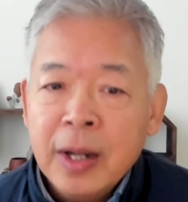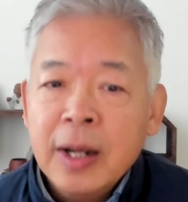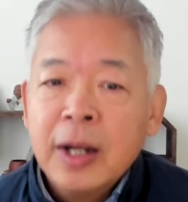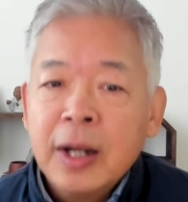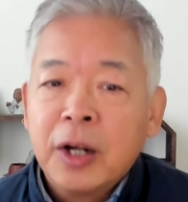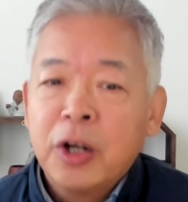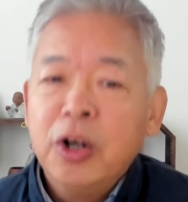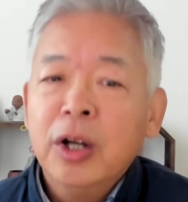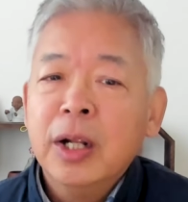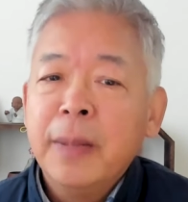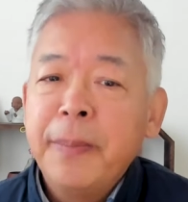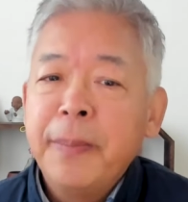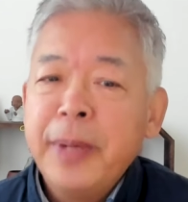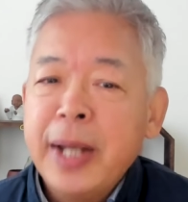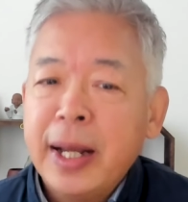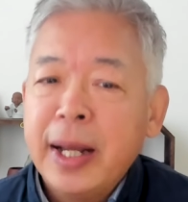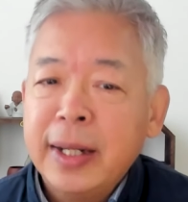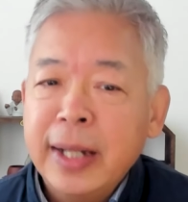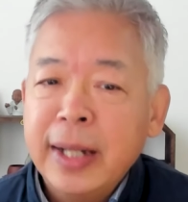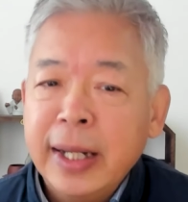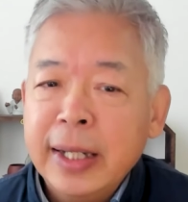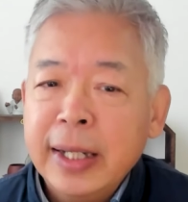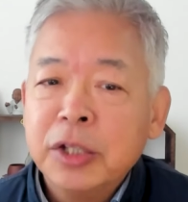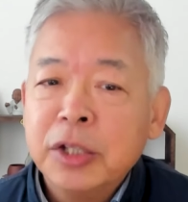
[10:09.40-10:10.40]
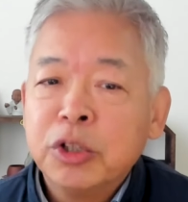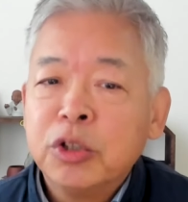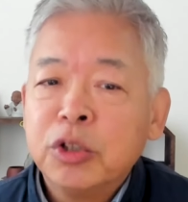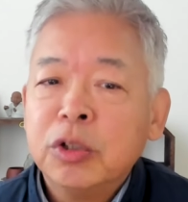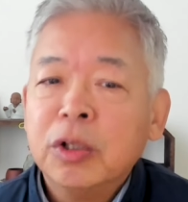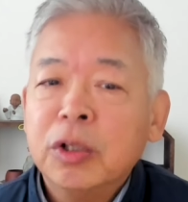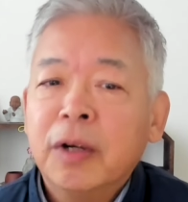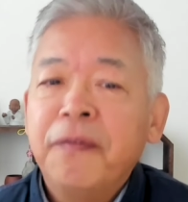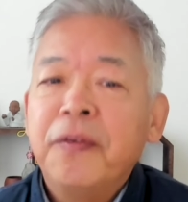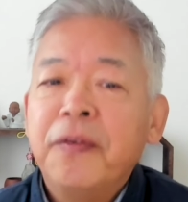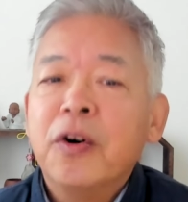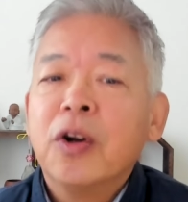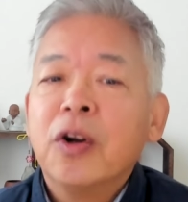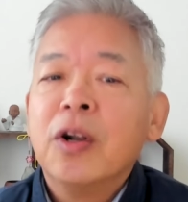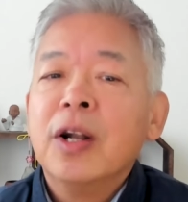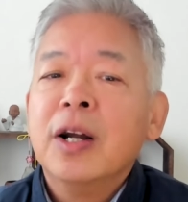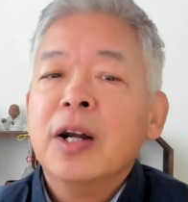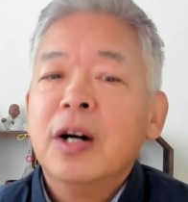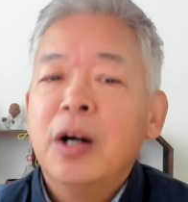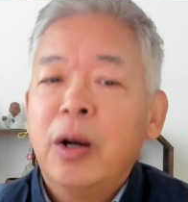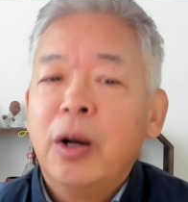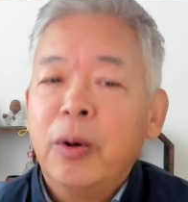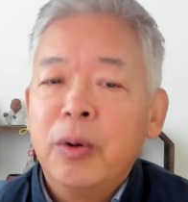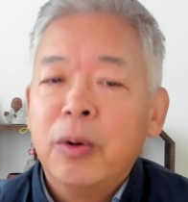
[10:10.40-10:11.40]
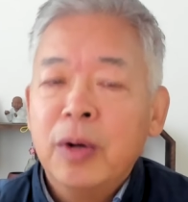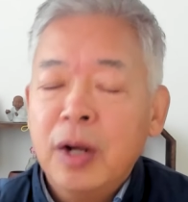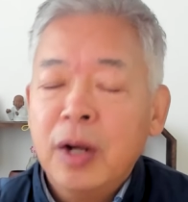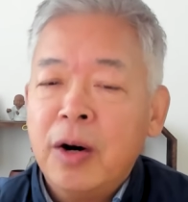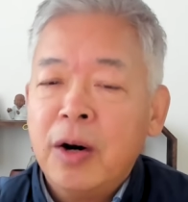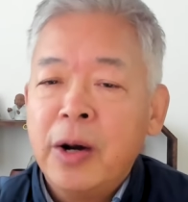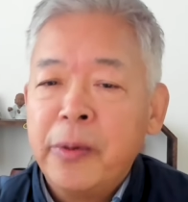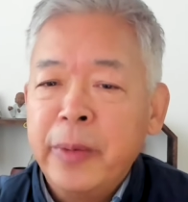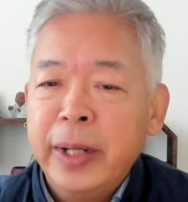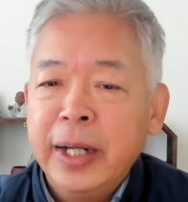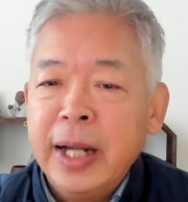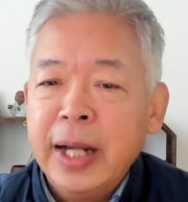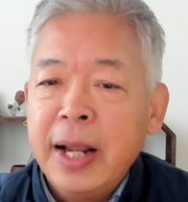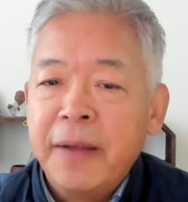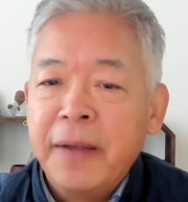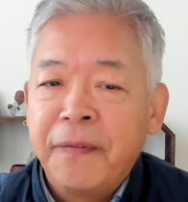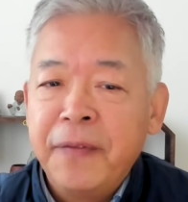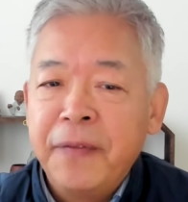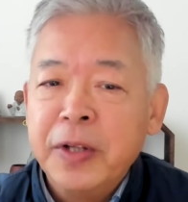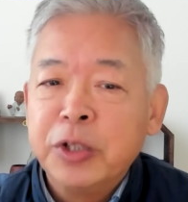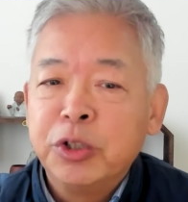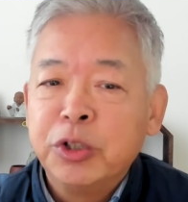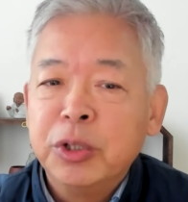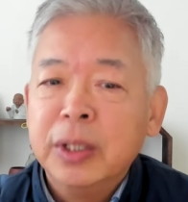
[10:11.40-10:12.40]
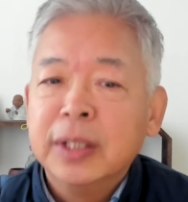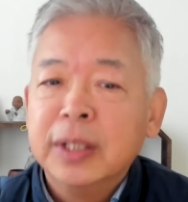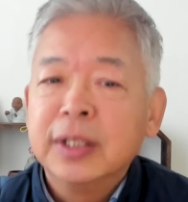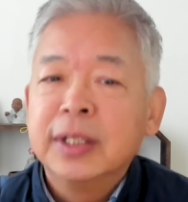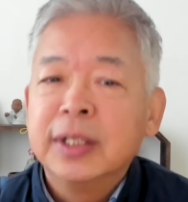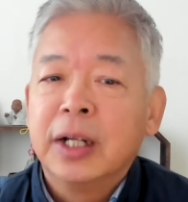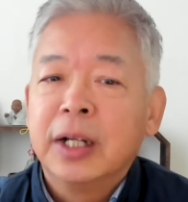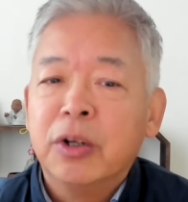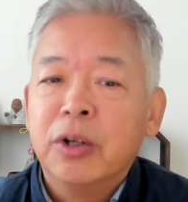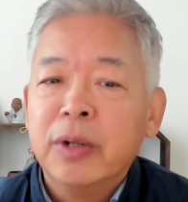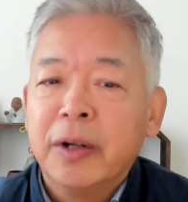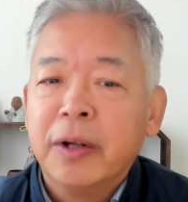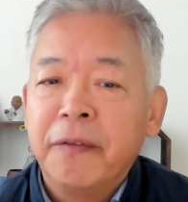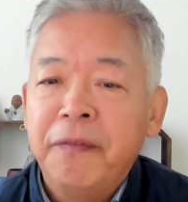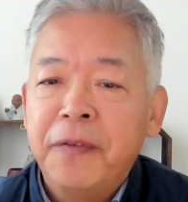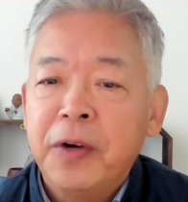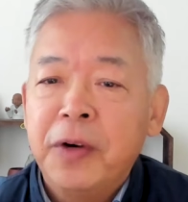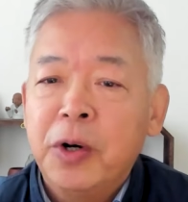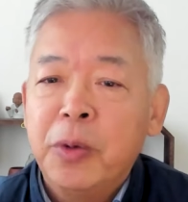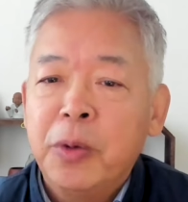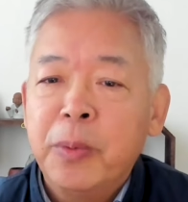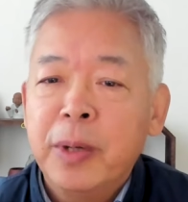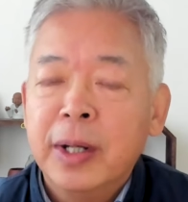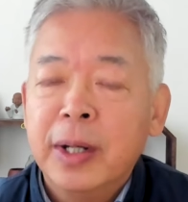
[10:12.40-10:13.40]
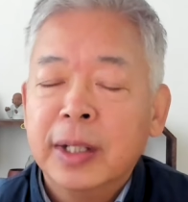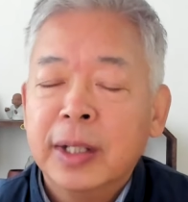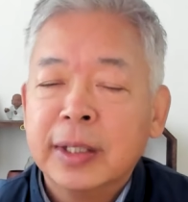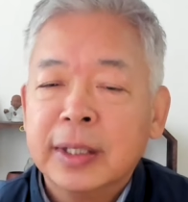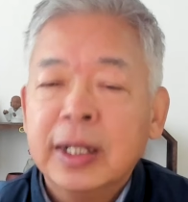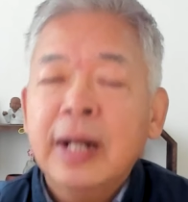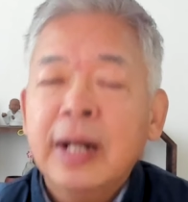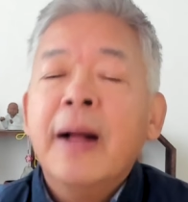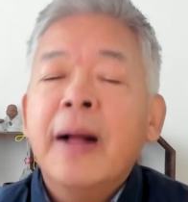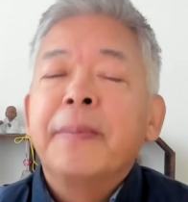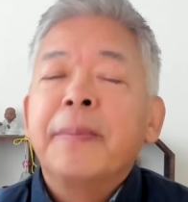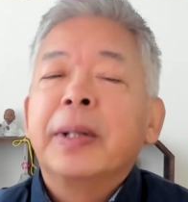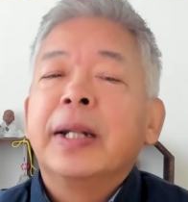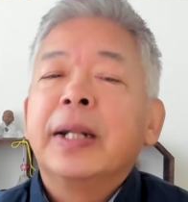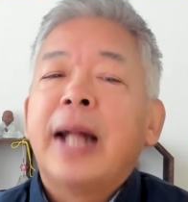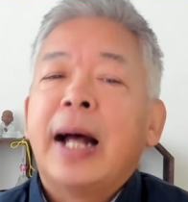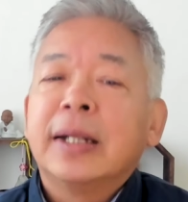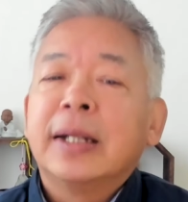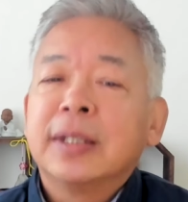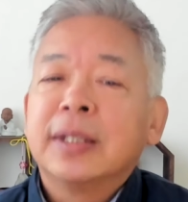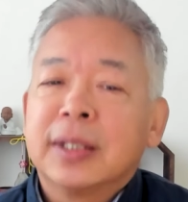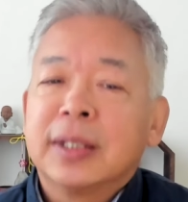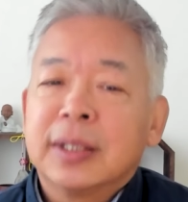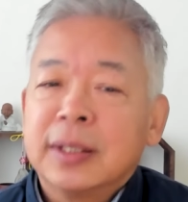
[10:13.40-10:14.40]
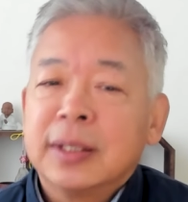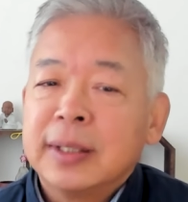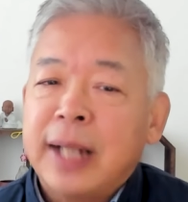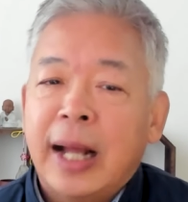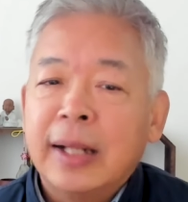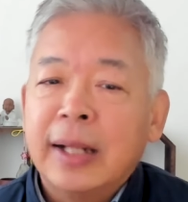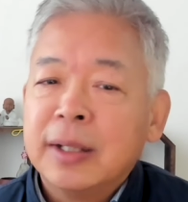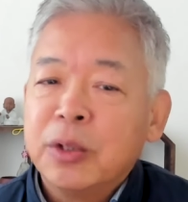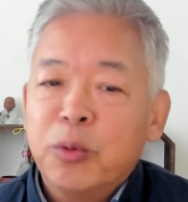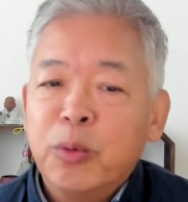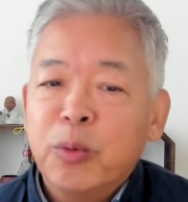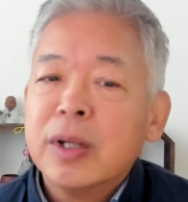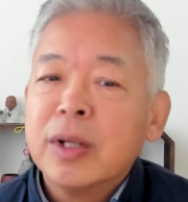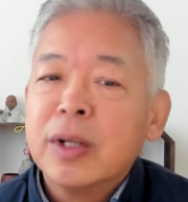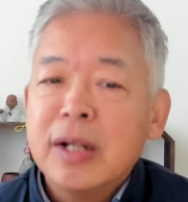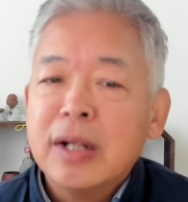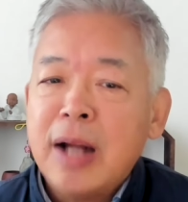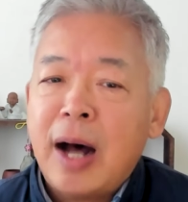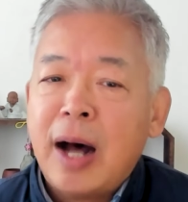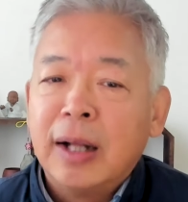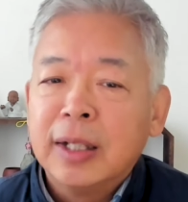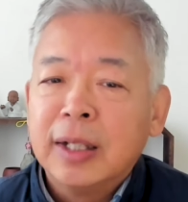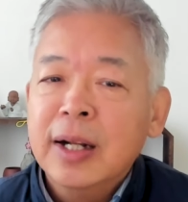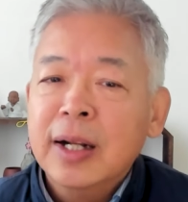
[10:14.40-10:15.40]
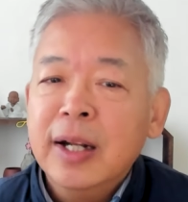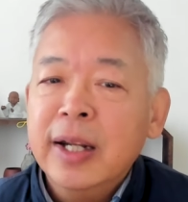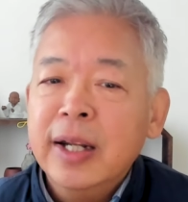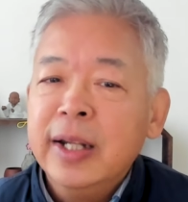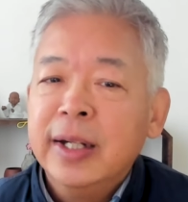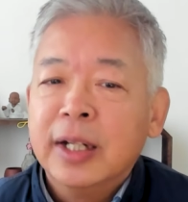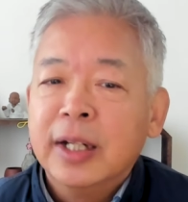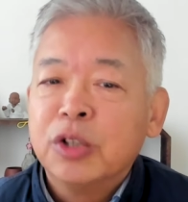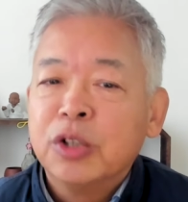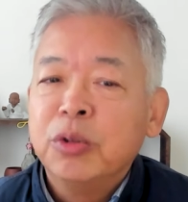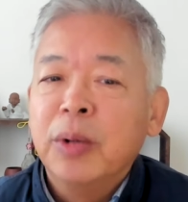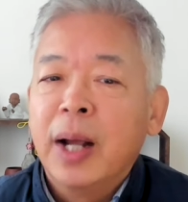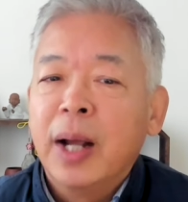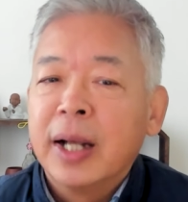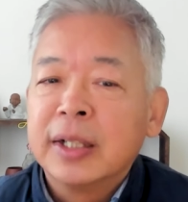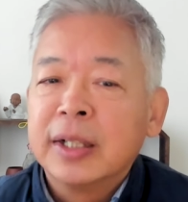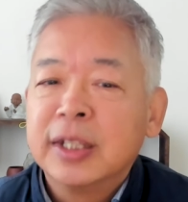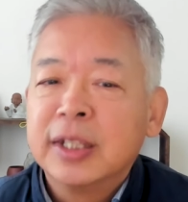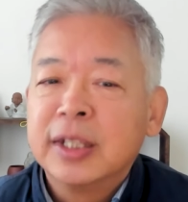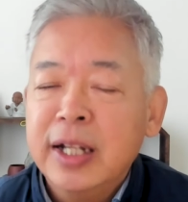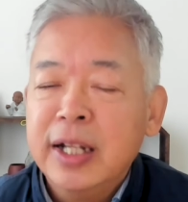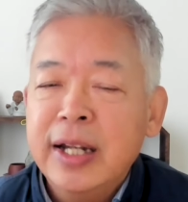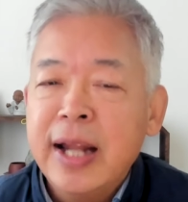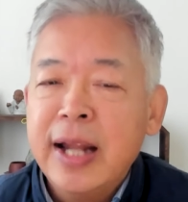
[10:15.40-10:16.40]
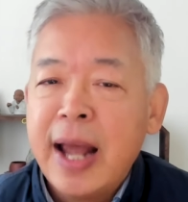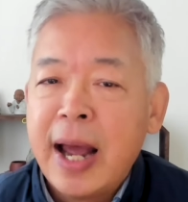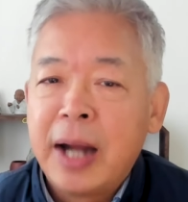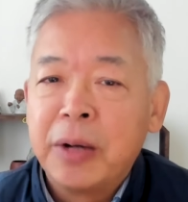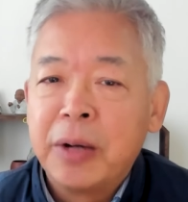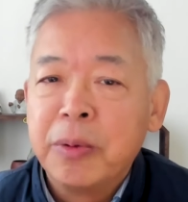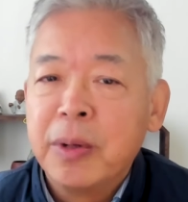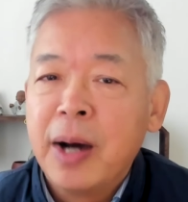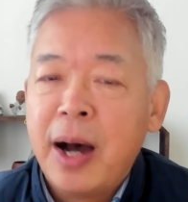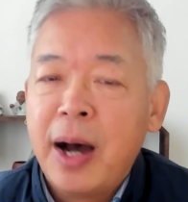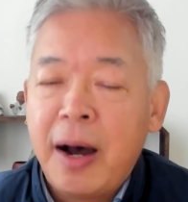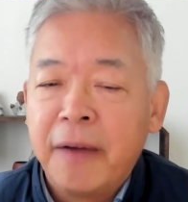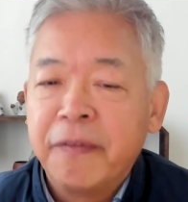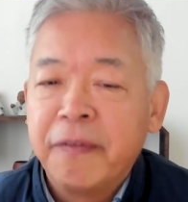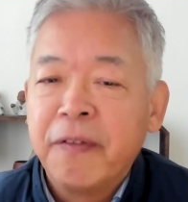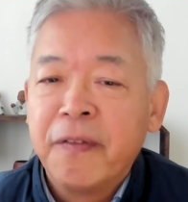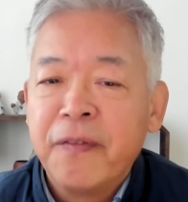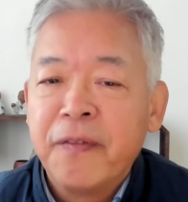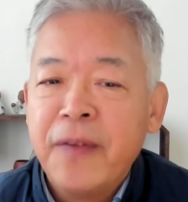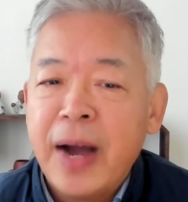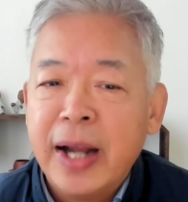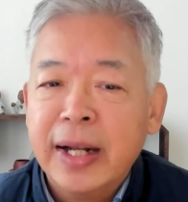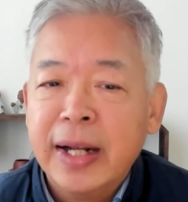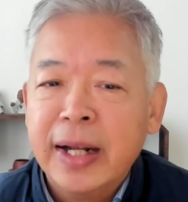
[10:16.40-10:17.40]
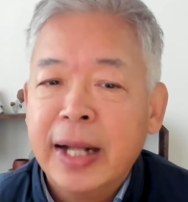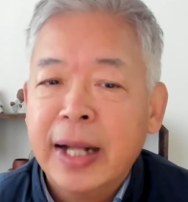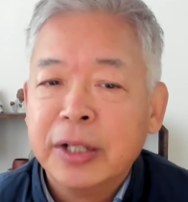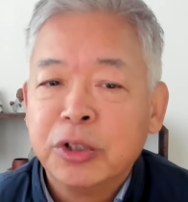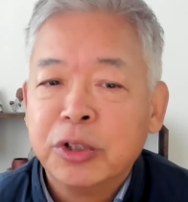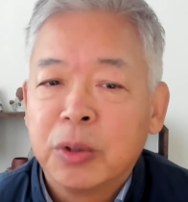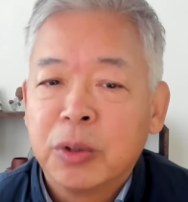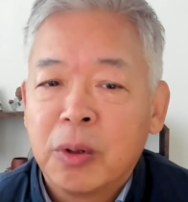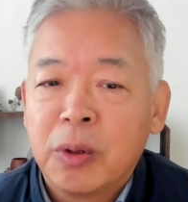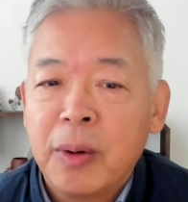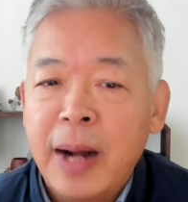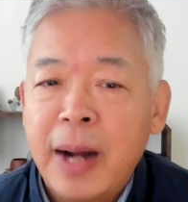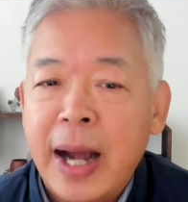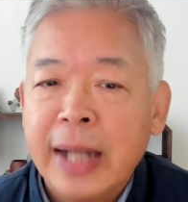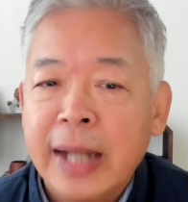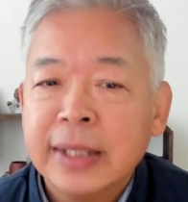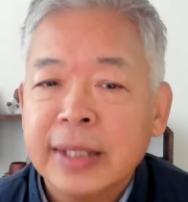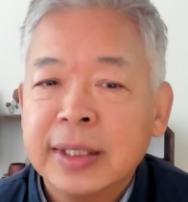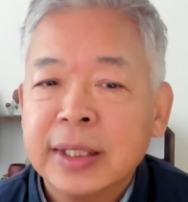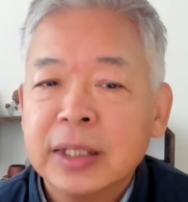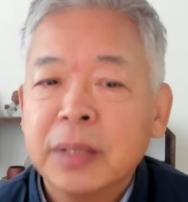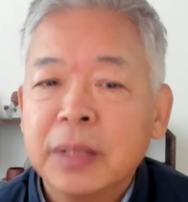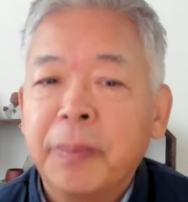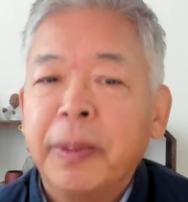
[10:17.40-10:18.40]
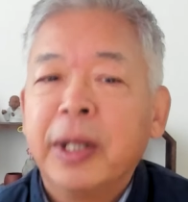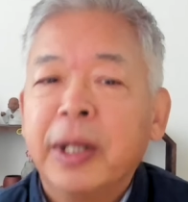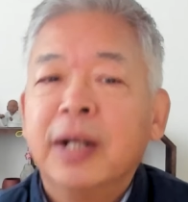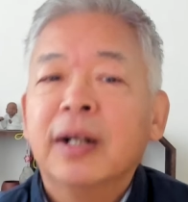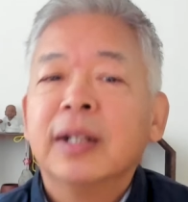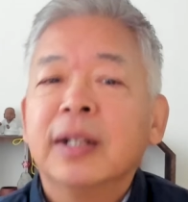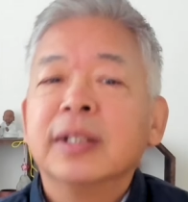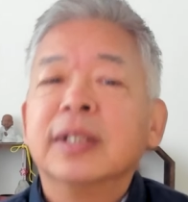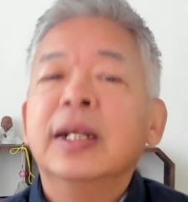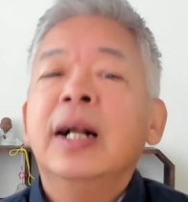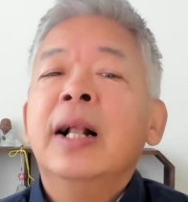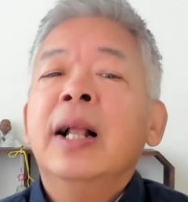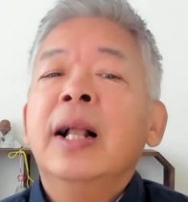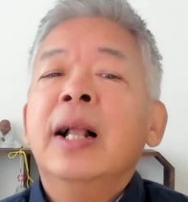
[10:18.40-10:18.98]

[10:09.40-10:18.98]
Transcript: could be an issue for lowering efficiency going forward, but that's that would not lead to a scenario of a financial crisis because